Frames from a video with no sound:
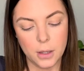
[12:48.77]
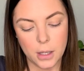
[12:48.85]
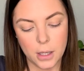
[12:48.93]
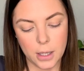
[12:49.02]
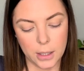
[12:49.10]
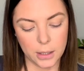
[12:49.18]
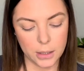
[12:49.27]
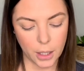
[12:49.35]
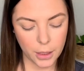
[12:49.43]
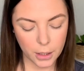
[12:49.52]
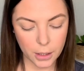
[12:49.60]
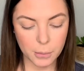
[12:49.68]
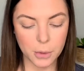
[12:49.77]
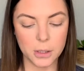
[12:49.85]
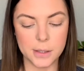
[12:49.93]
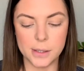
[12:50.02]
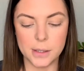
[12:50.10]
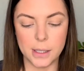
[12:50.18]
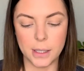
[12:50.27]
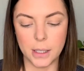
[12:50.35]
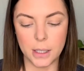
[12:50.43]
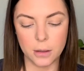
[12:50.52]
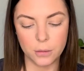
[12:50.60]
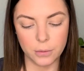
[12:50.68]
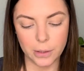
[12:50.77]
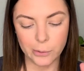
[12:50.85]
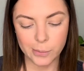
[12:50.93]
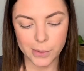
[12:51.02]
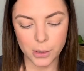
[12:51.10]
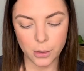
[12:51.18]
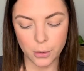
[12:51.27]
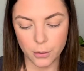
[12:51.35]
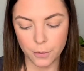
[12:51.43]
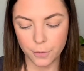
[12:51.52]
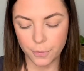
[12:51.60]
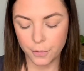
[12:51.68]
And I think I'm going to stick in the realms of